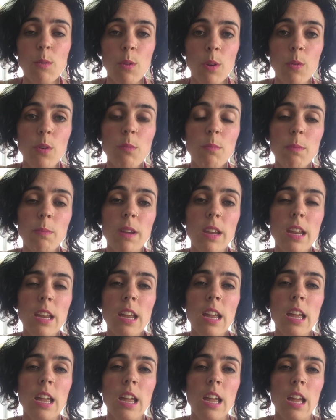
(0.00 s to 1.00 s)
we would
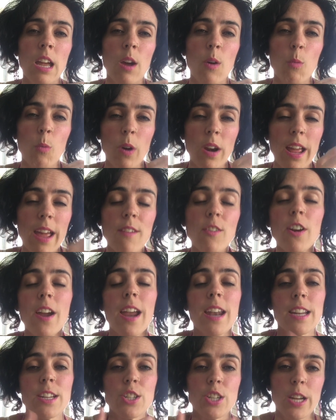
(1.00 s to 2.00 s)
be, whatever
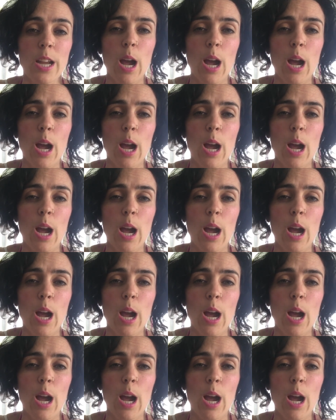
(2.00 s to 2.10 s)
energy